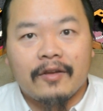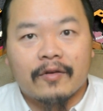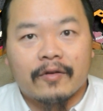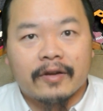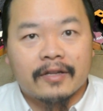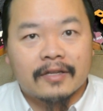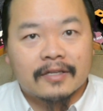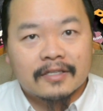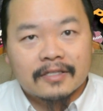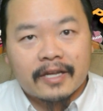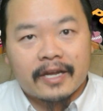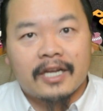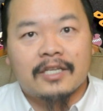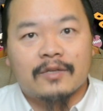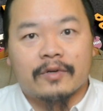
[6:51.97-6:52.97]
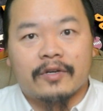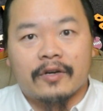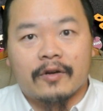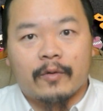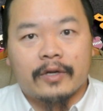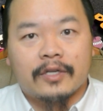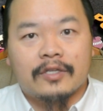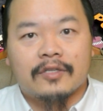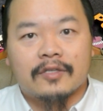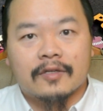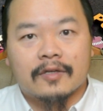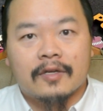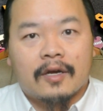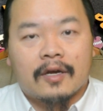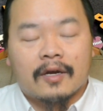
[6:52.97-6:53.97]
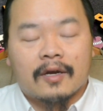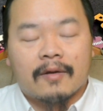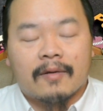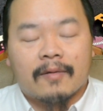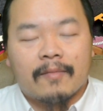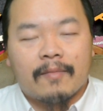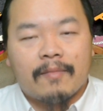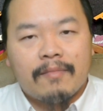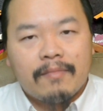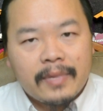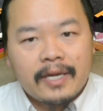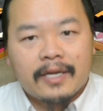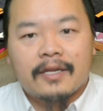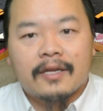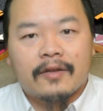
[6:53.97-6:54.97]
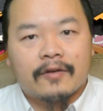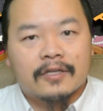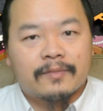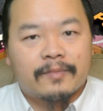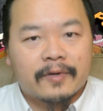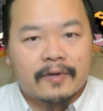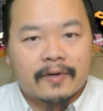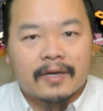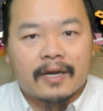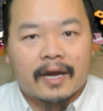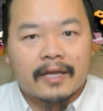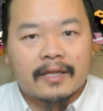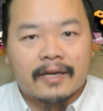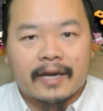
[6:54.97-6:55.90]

you're in a stage where you're going to meet your spirit guide,